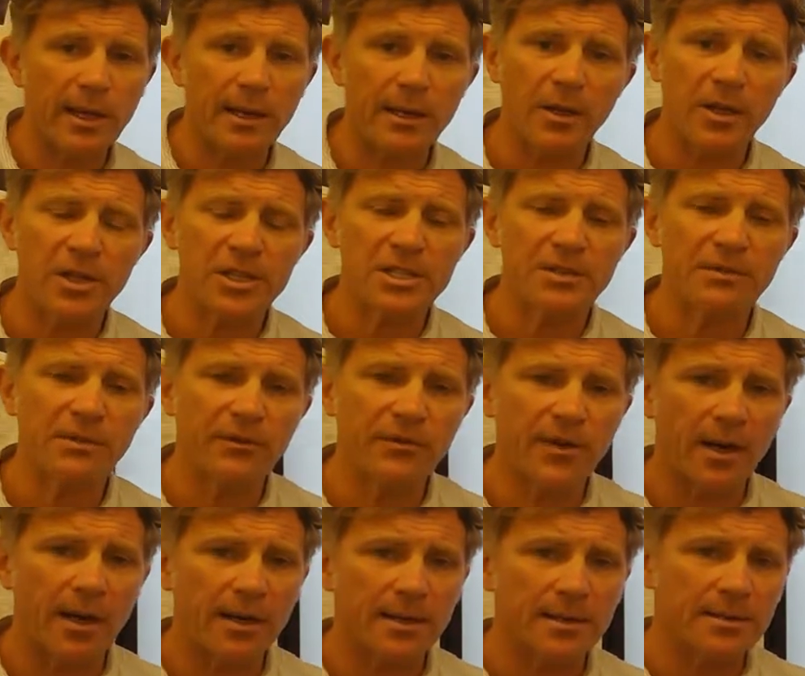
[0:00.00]
Get lots of
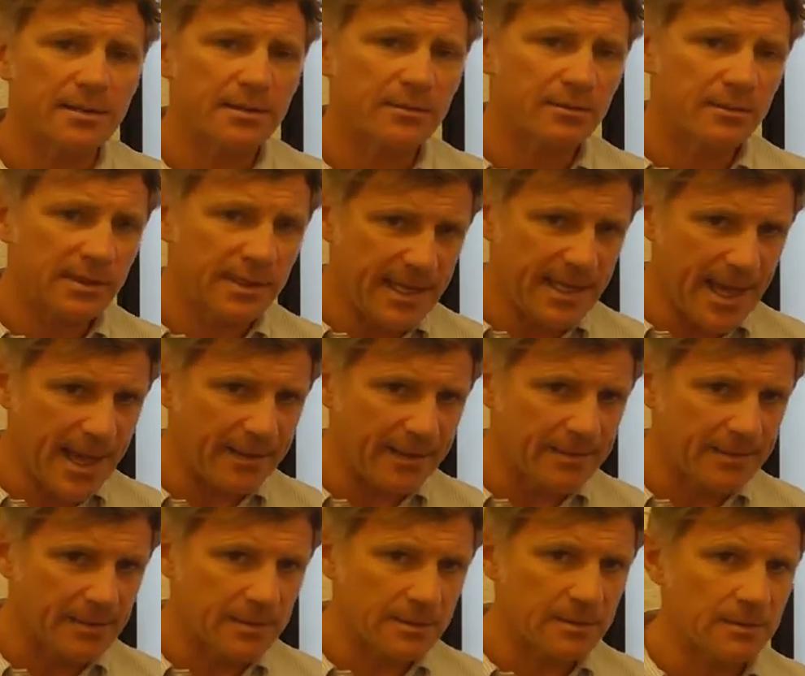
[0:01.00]
advice,
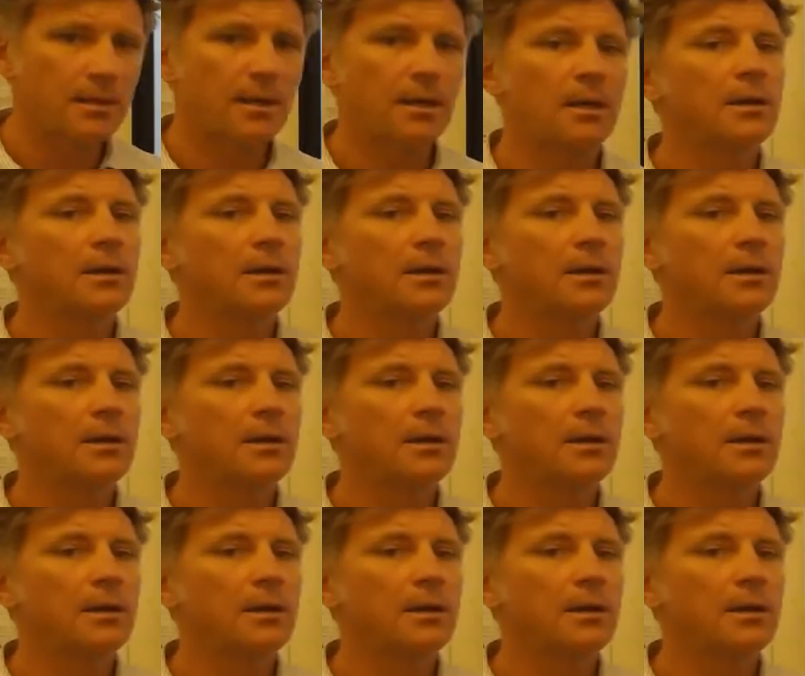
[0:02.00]
yes,